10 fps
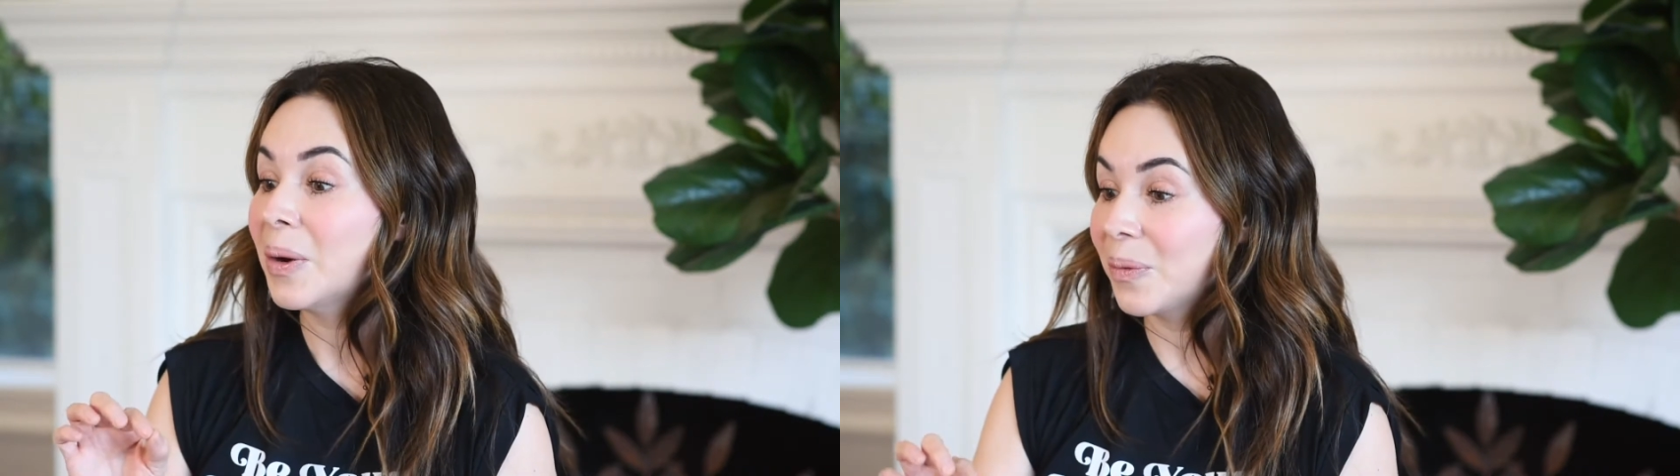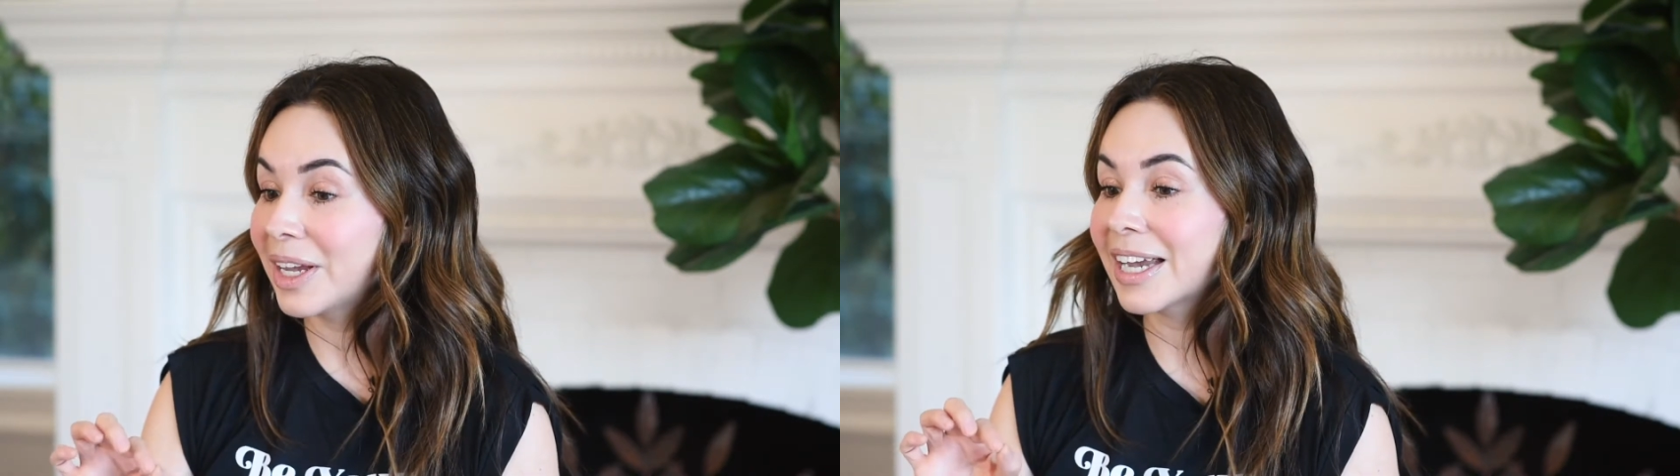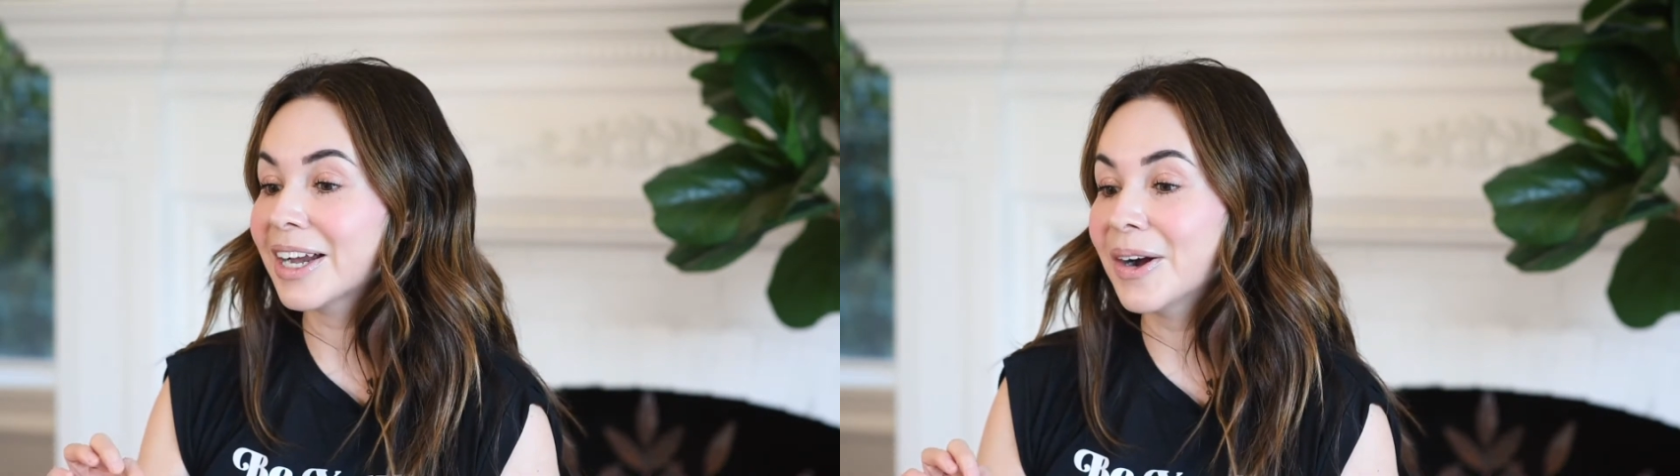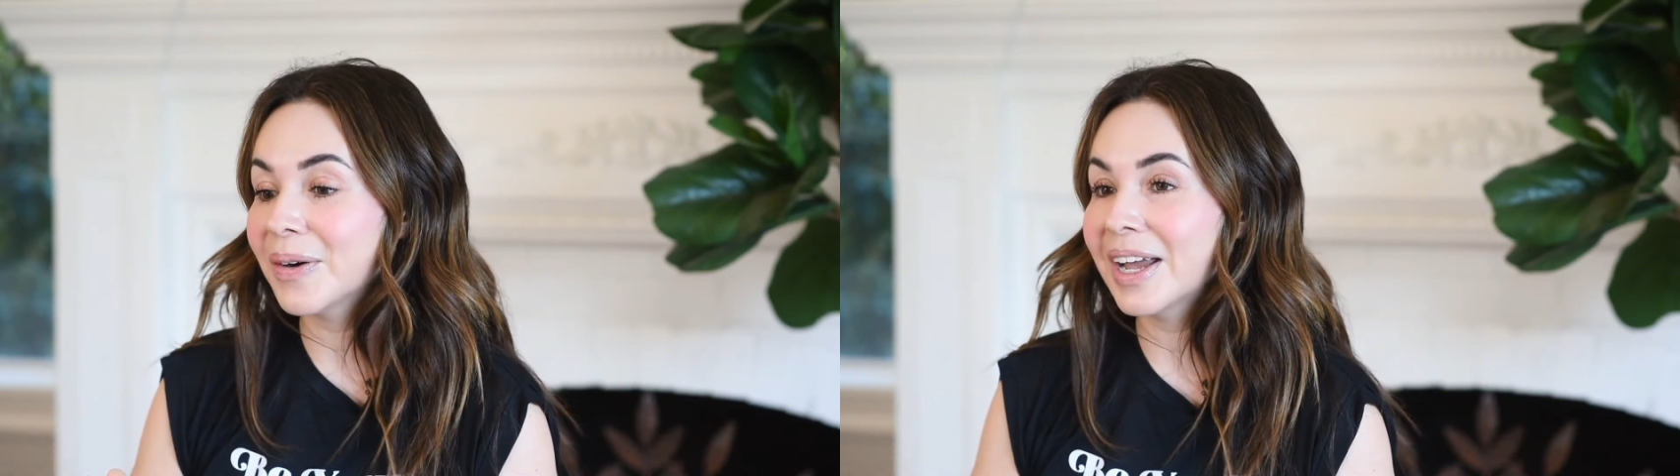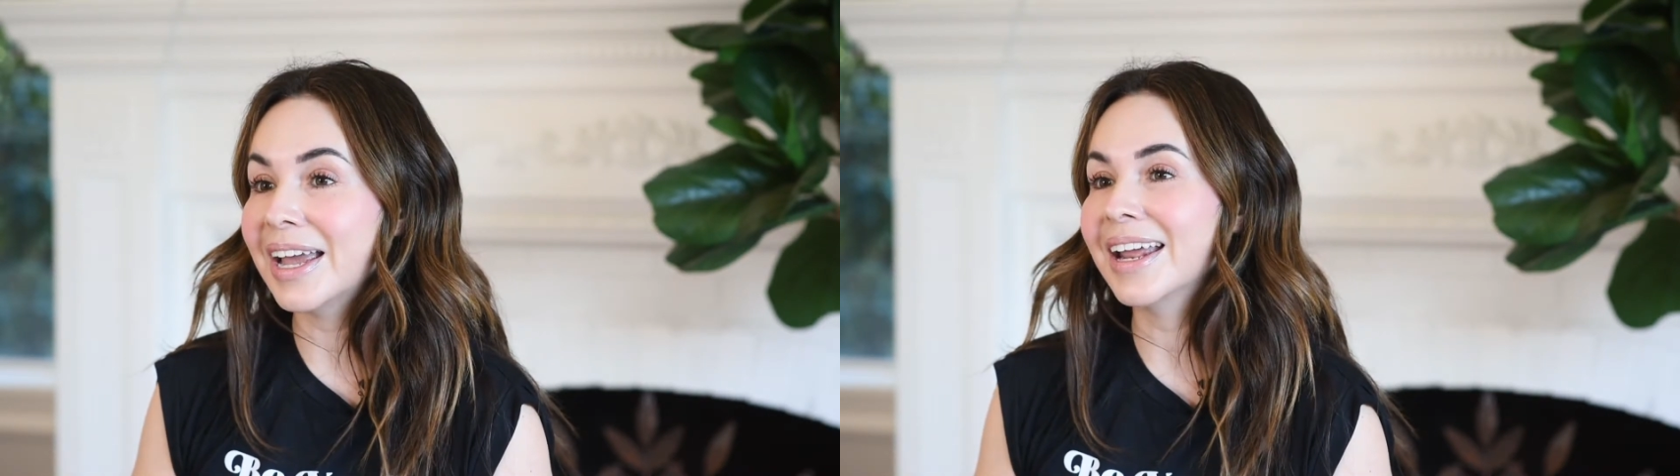we can go
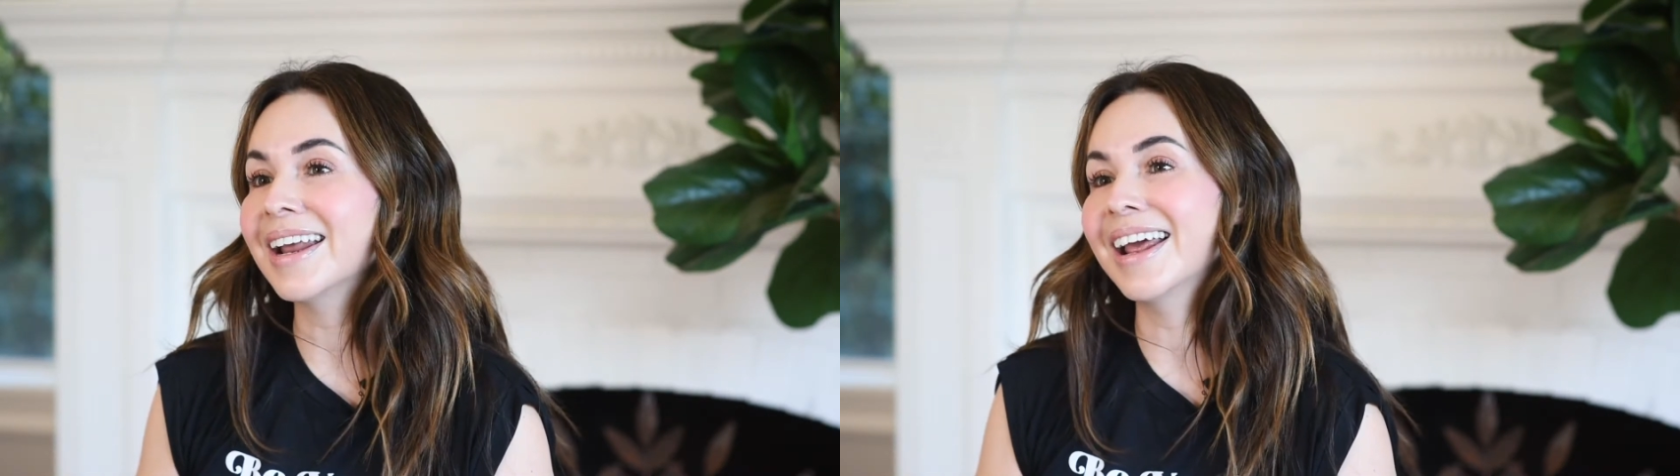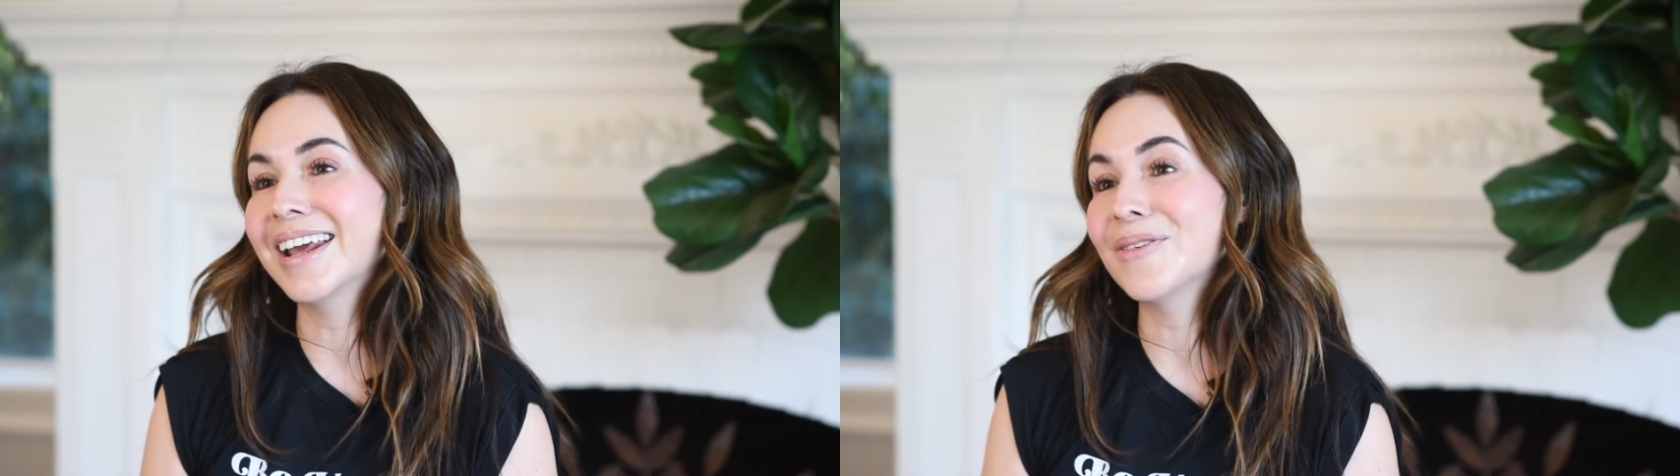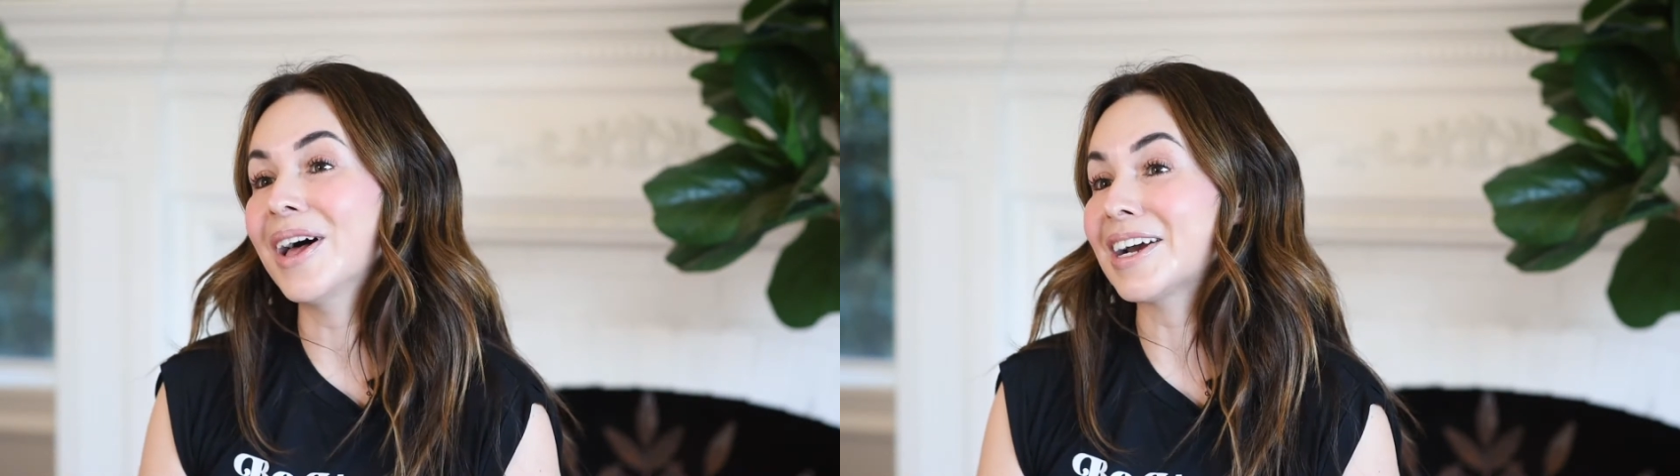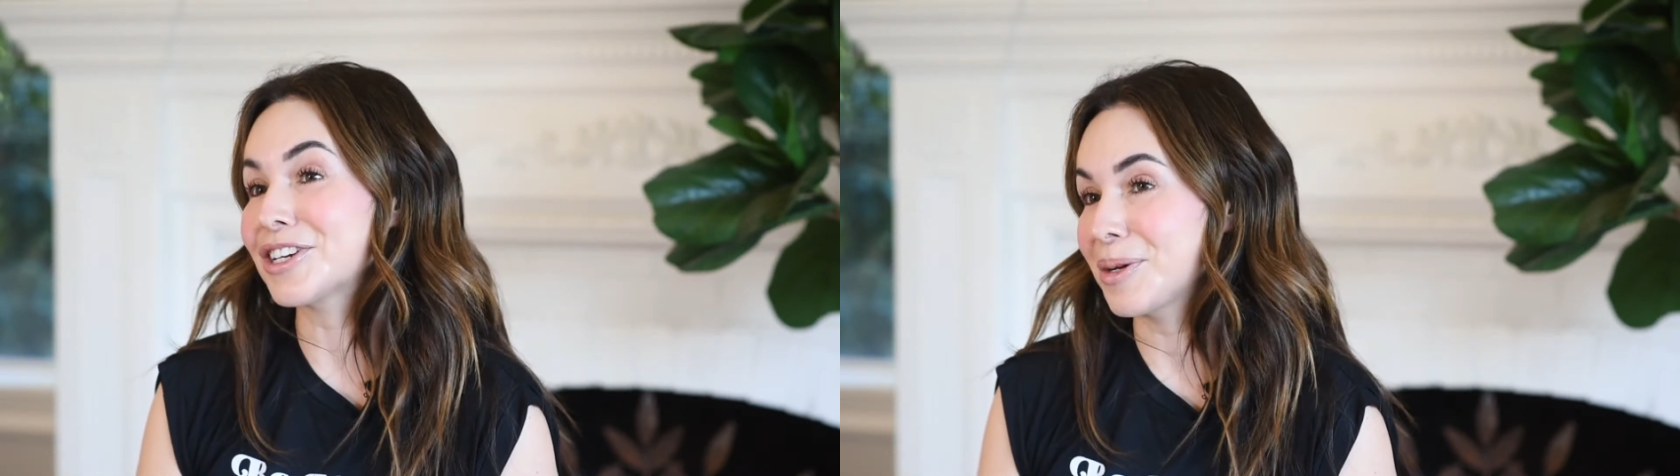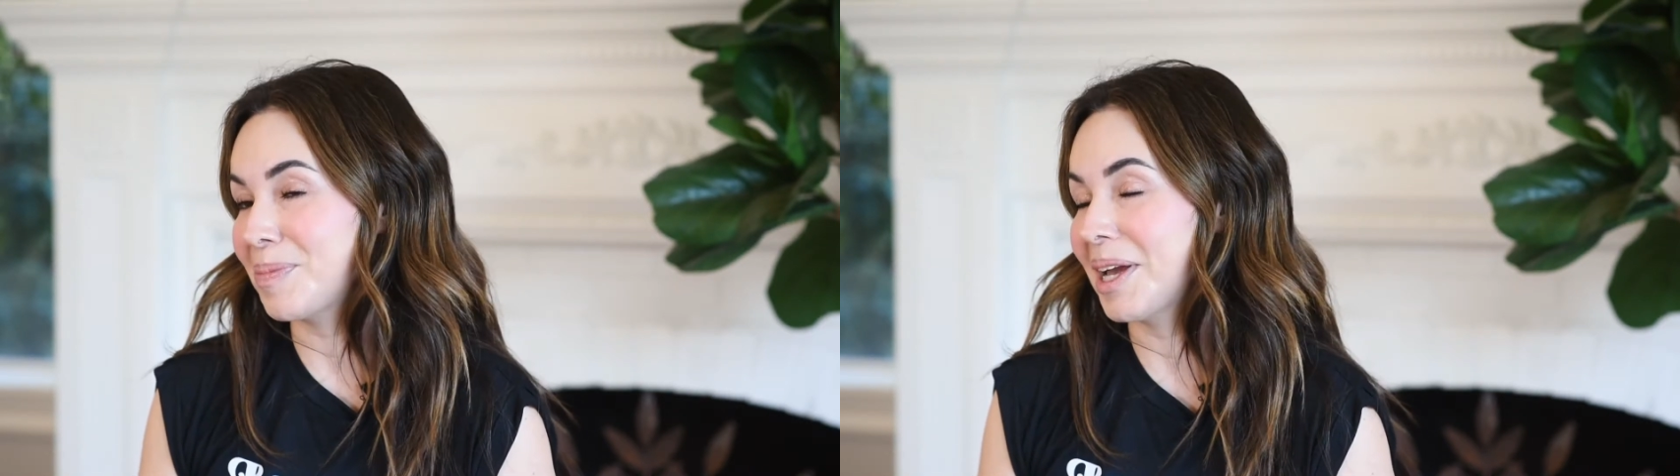in and it will
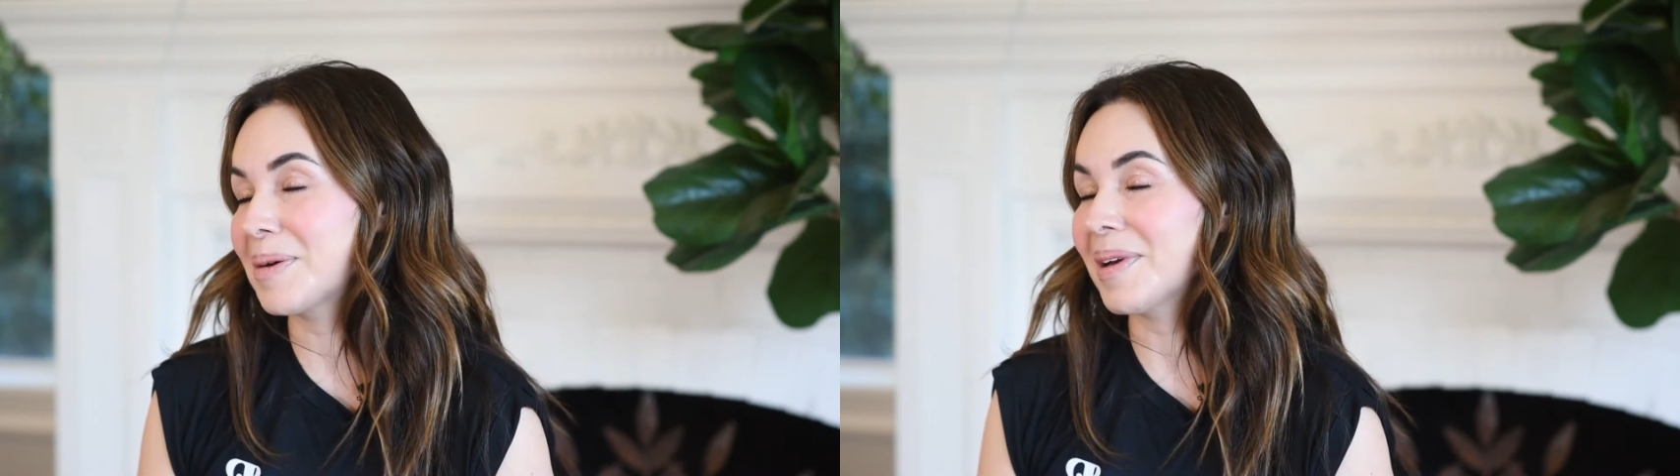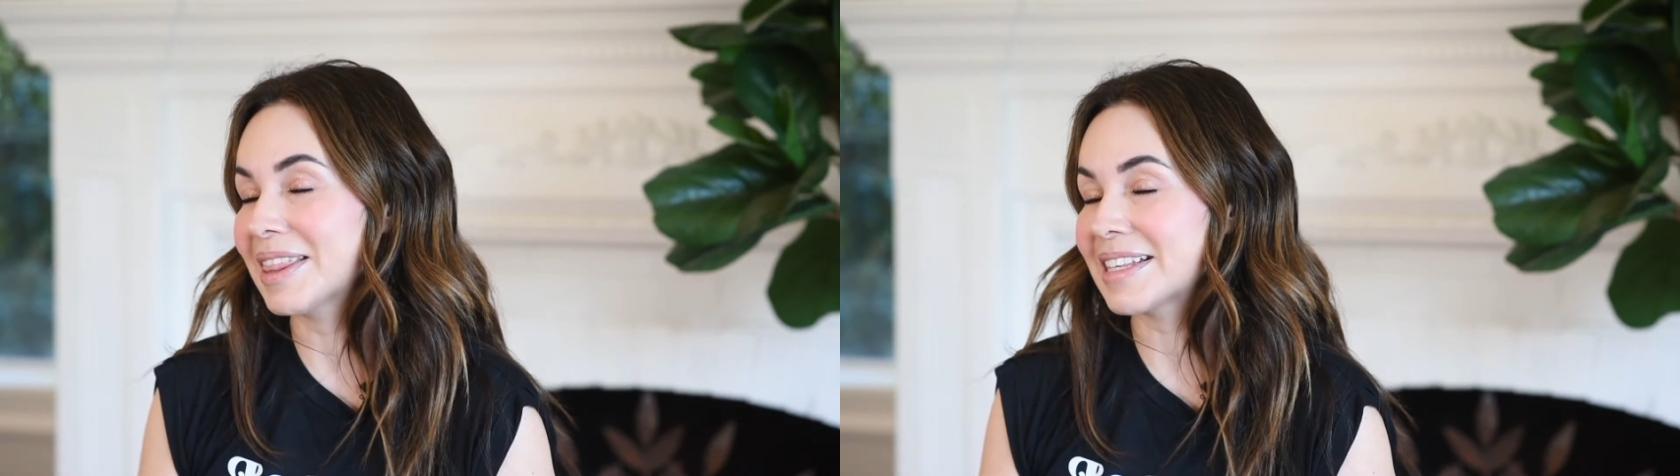actually pigment